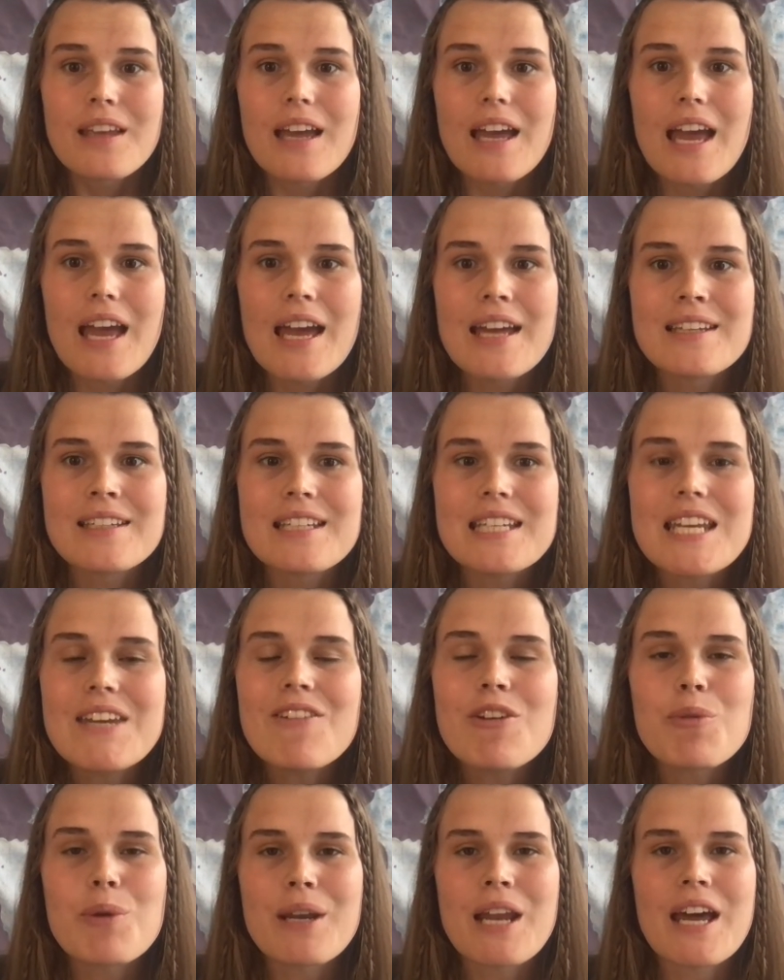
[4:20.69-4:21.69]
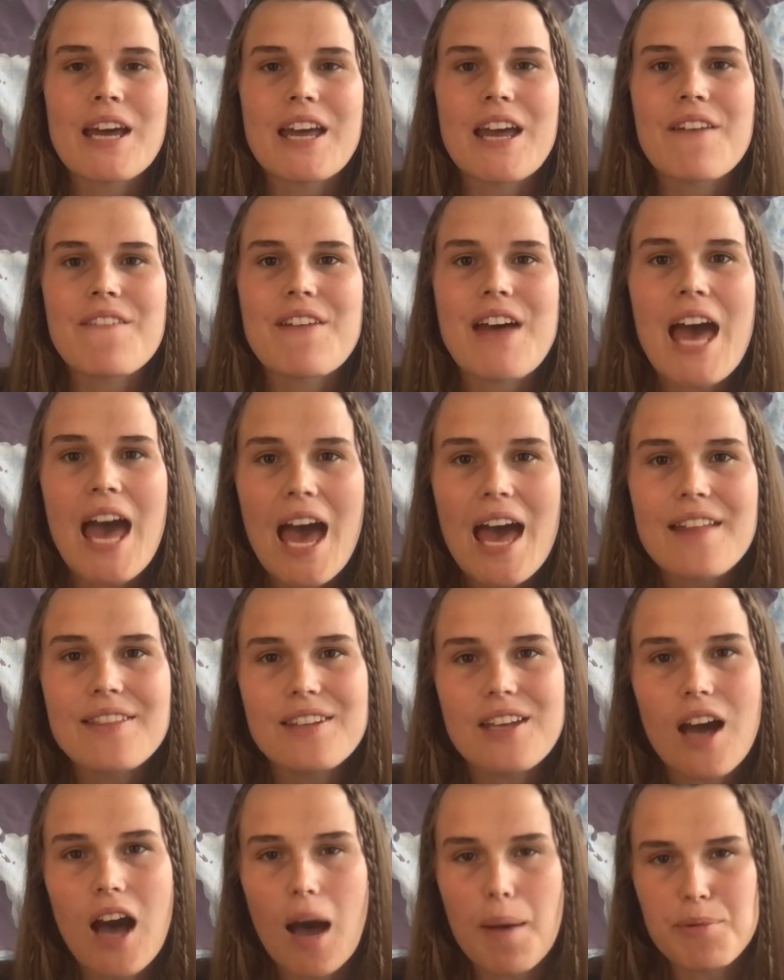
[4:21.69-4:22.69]
And even when I have had
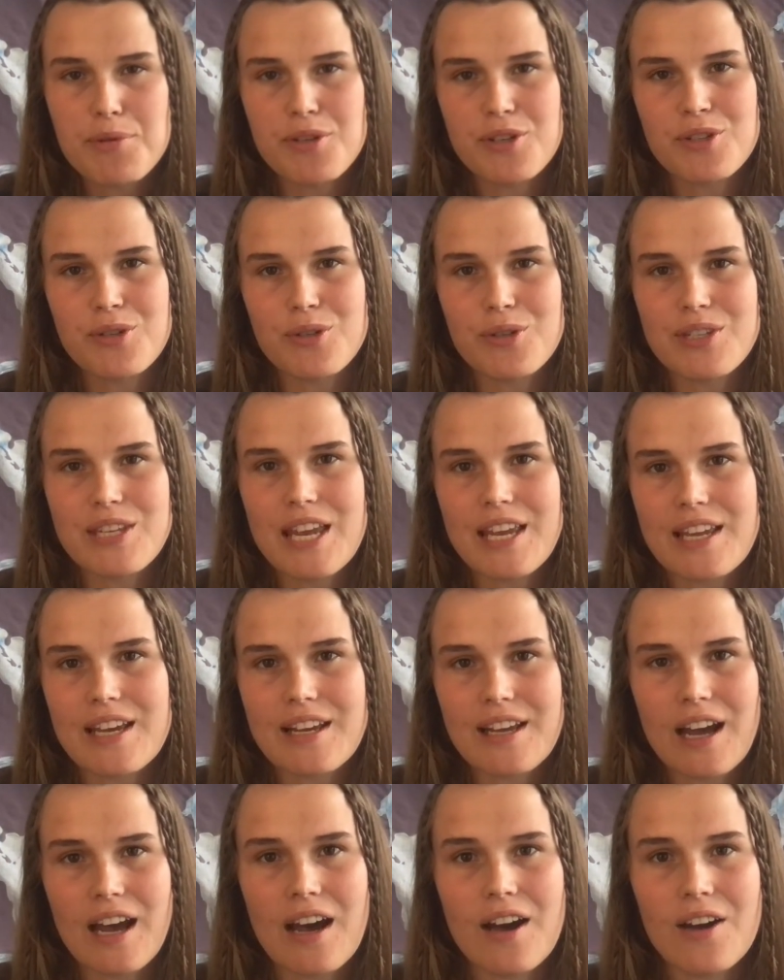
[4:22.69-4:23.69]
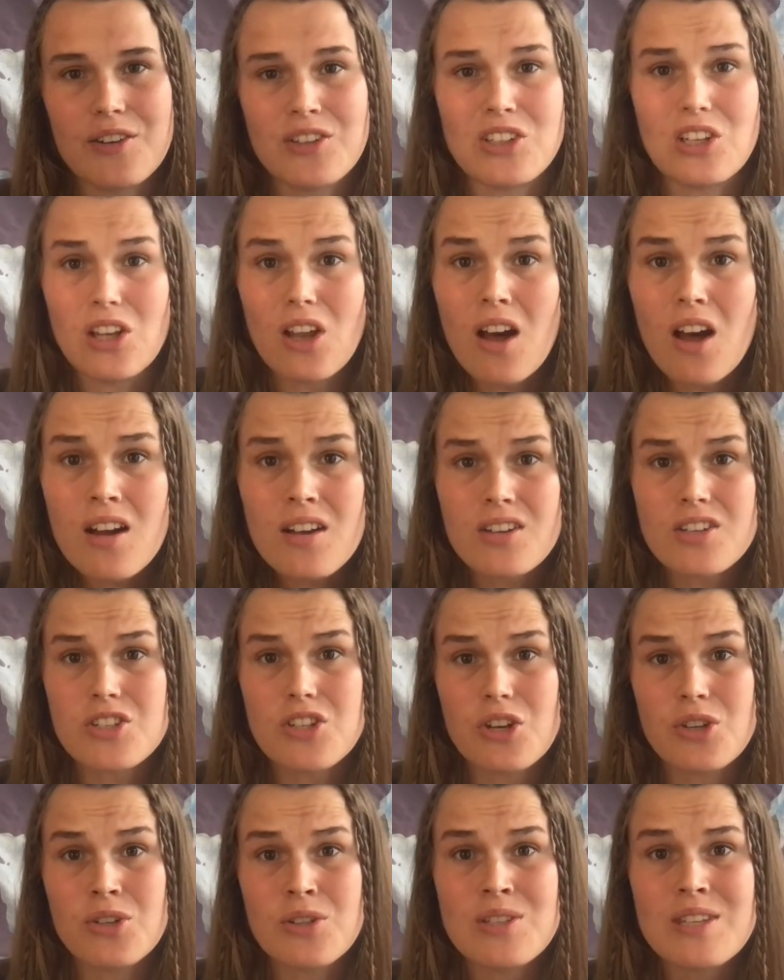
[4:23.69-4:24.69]
the option to take a car on longer
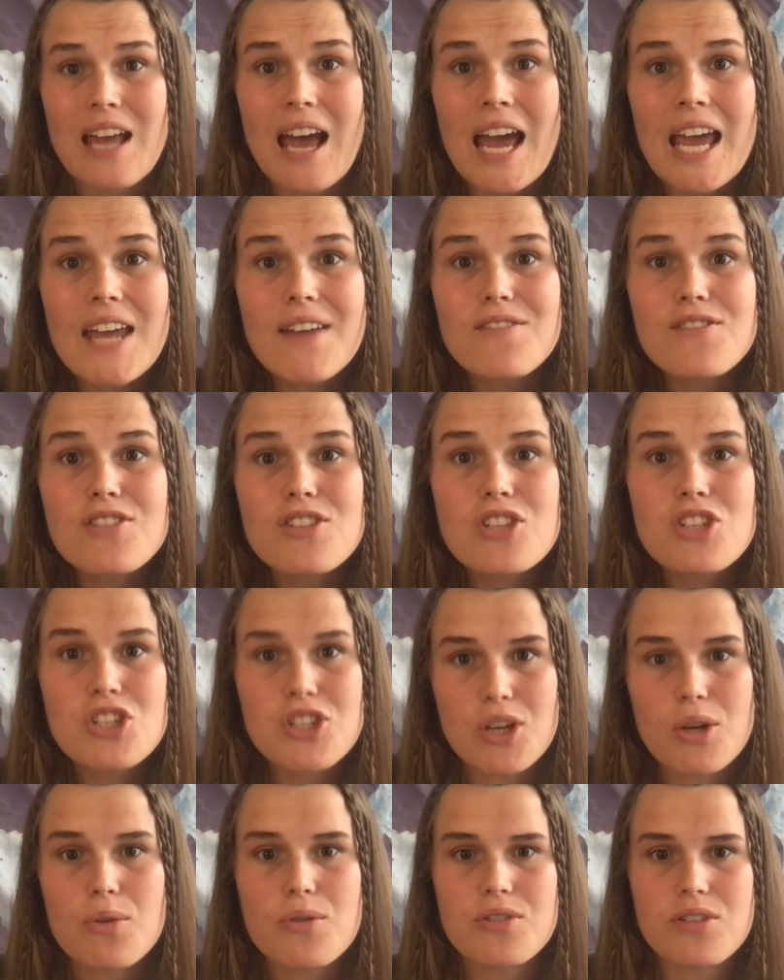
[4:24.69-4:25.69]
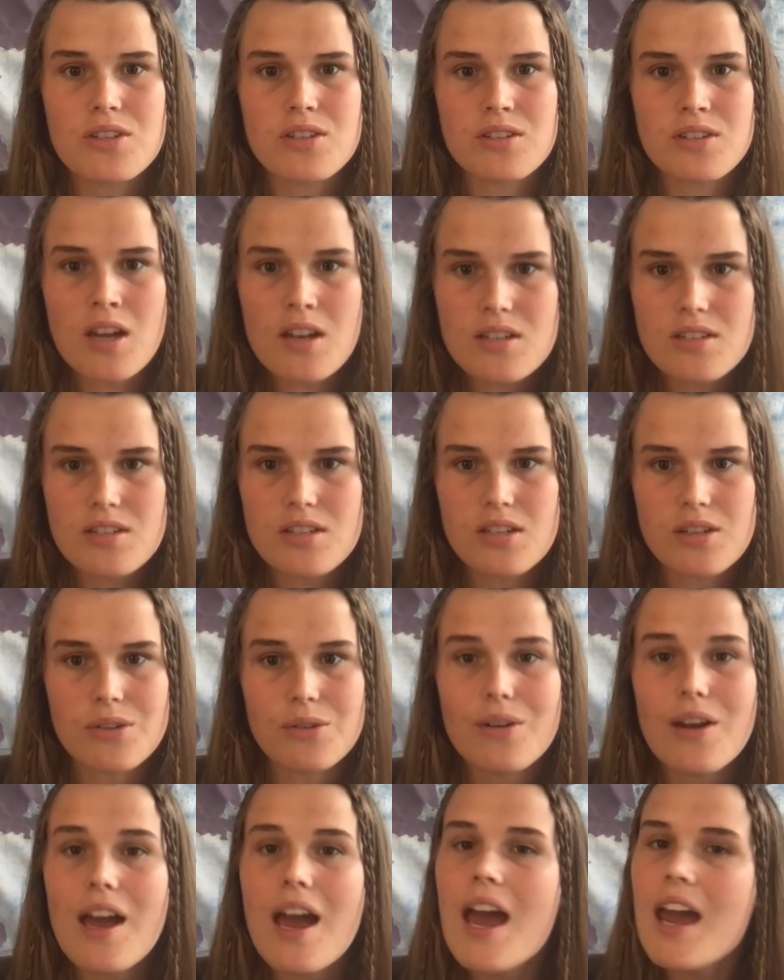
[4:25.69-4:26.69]
journeys, I have chosen not to.
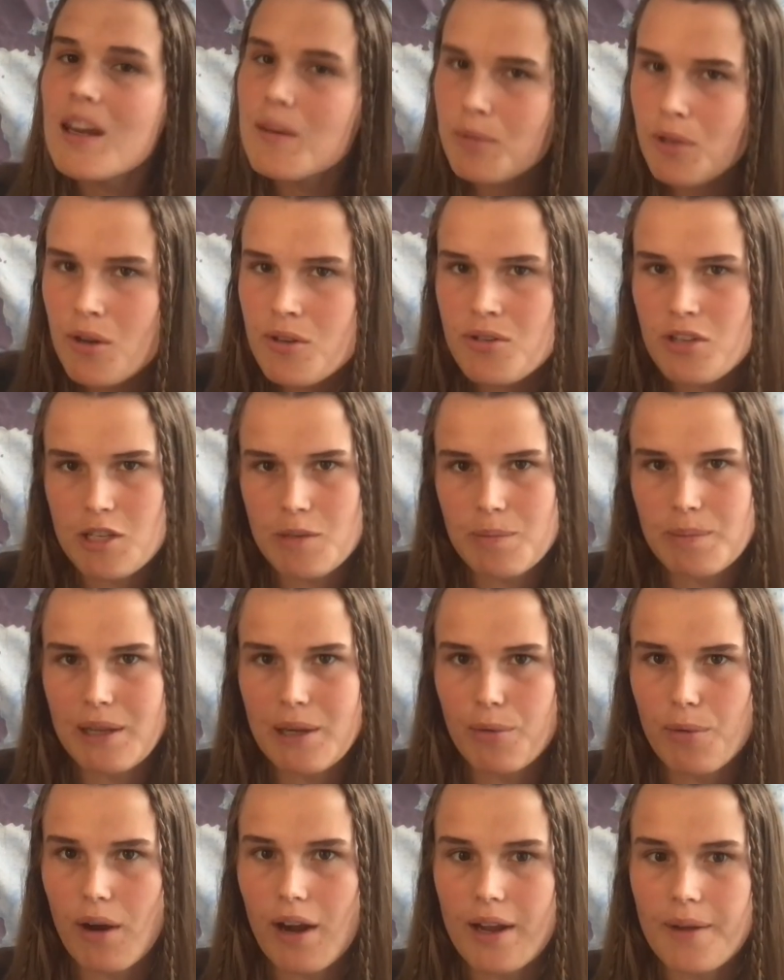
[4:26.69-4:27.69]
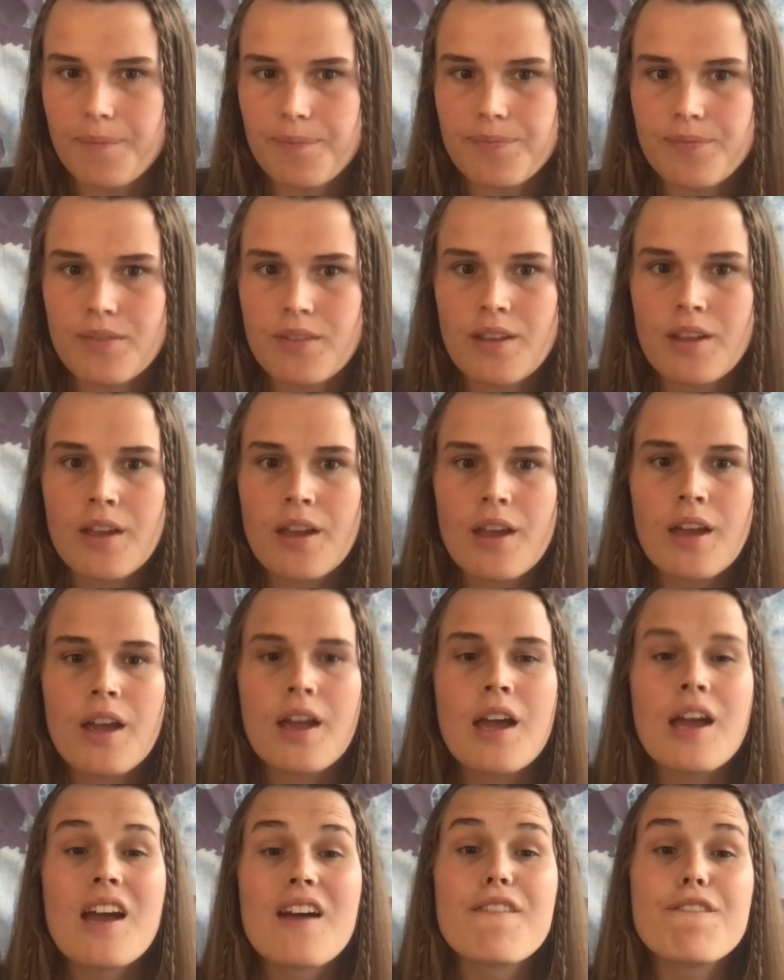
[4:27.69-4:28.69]
I'm going to explain why.
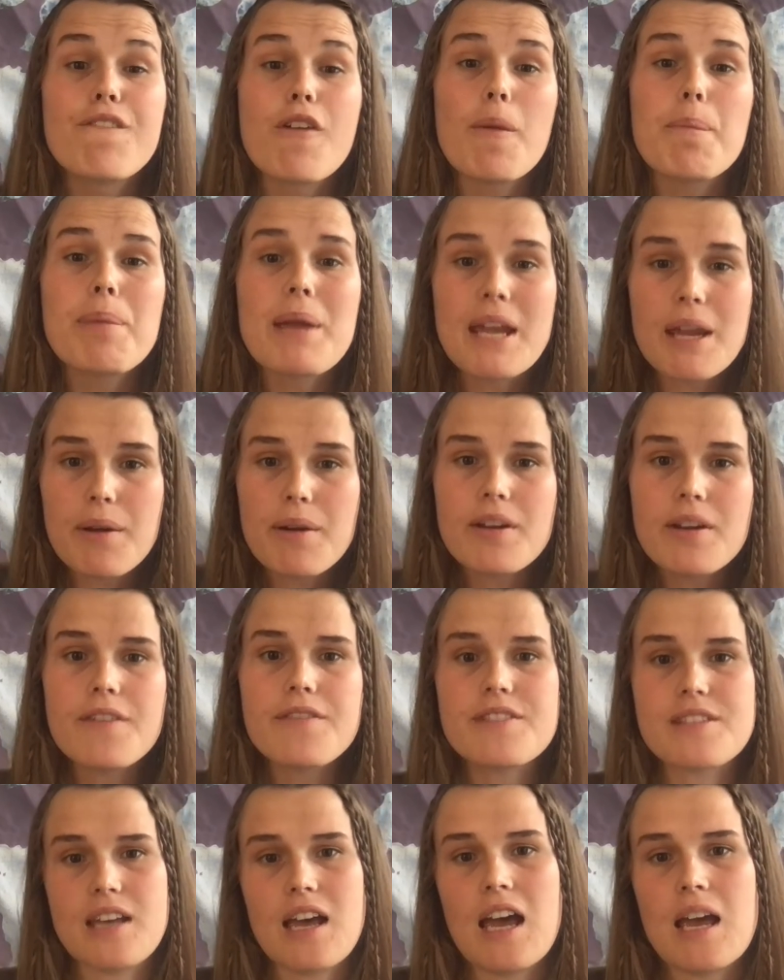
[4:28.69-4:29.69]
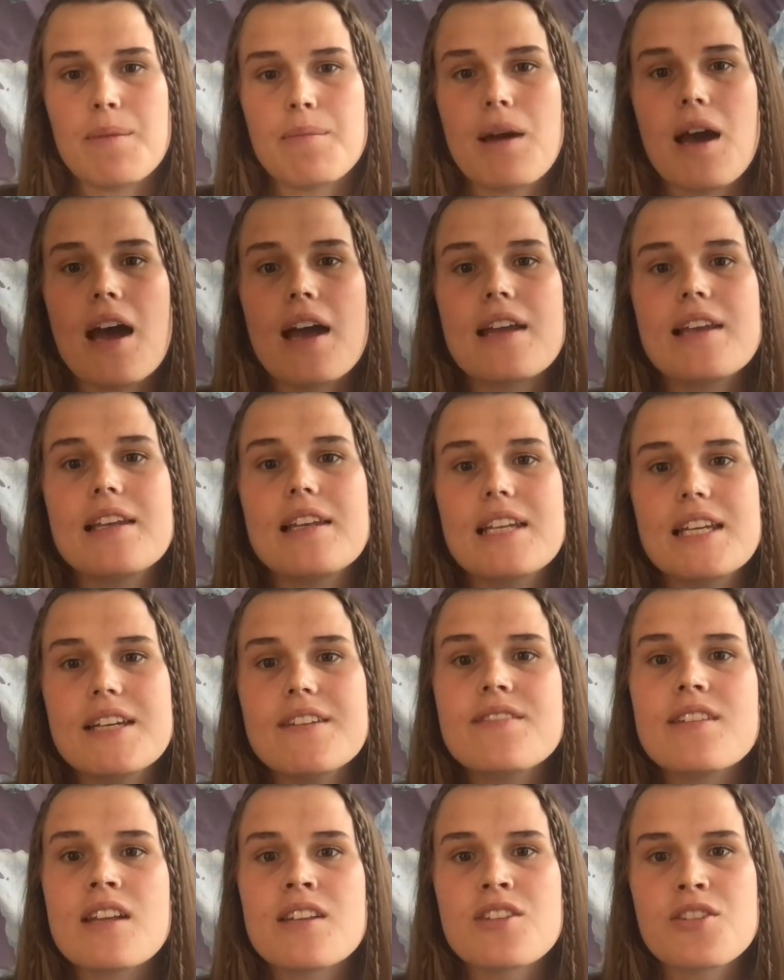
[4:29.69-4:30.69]
For a period of time, I
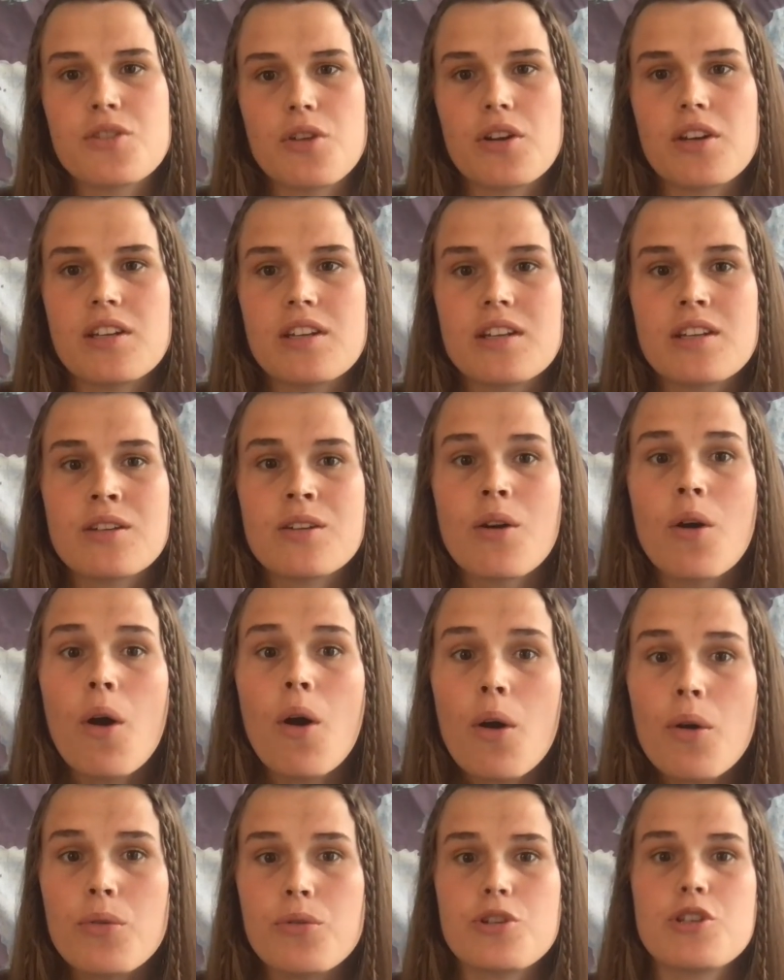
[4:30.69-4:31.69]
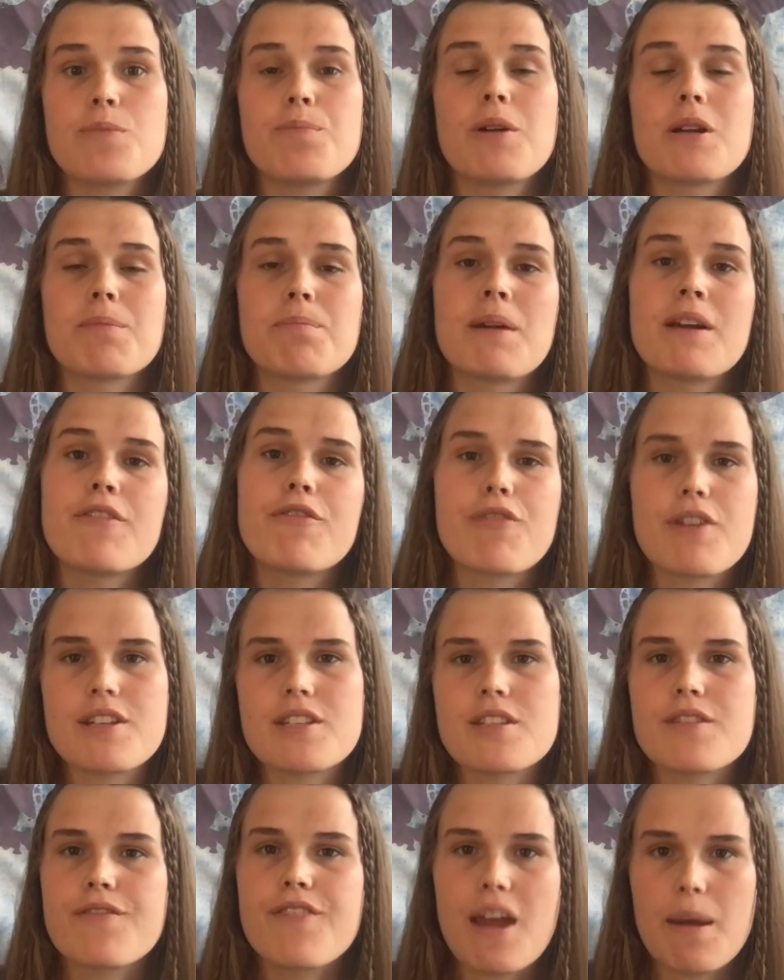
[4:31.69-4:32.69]
lived and studied in Aarhus, but my friends
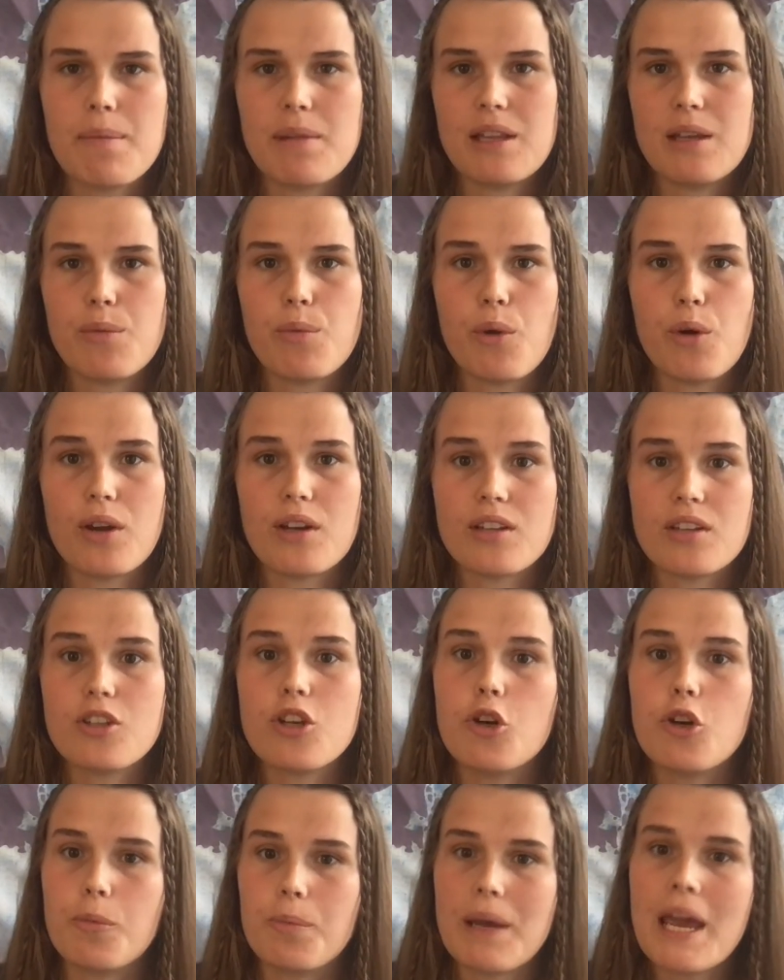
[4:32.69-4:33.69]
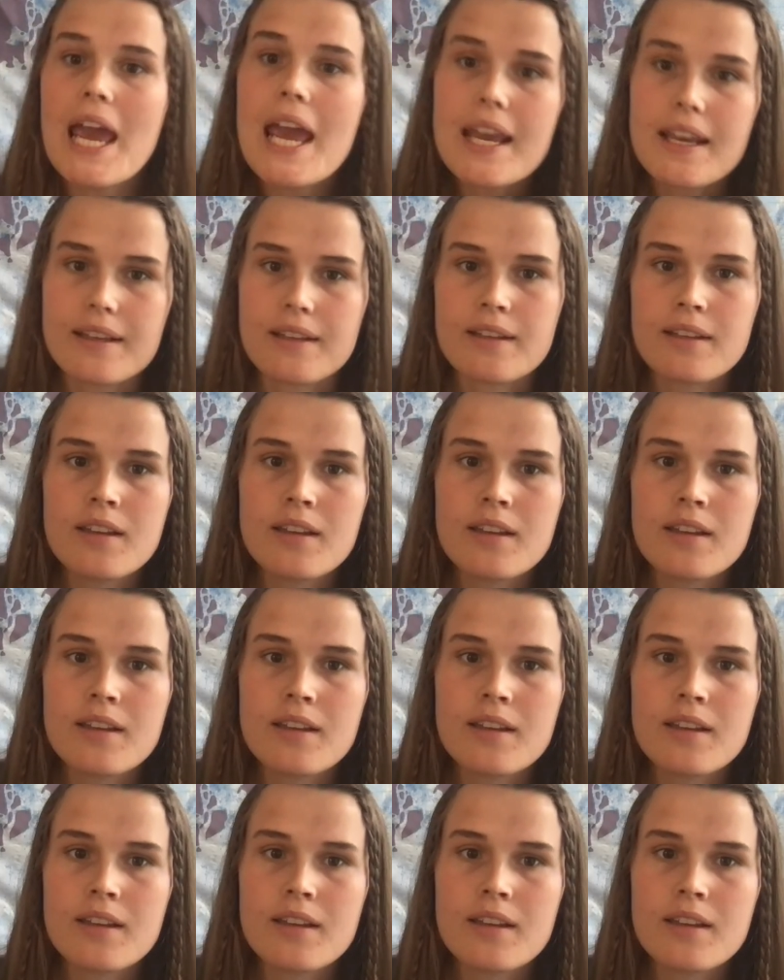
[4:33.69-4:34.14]
and family were in Copenhagen.